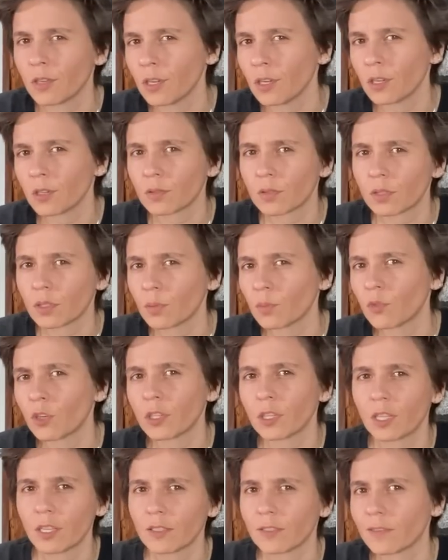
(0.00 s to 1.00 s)
you know,
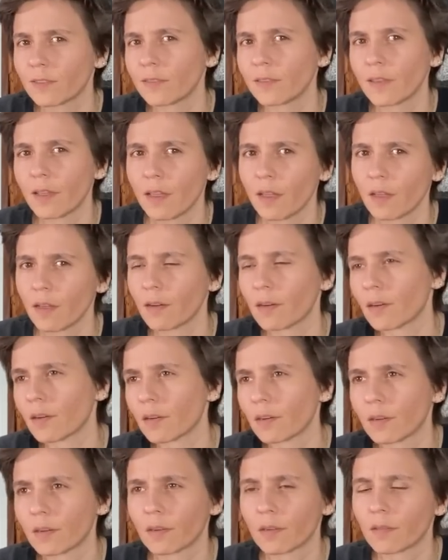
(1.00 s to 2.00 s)
someone that's
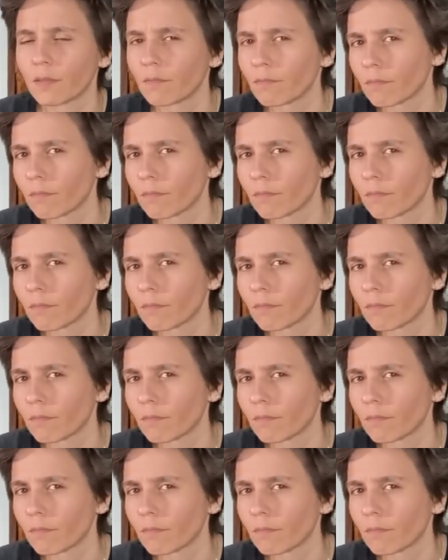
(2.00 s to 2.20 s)
there,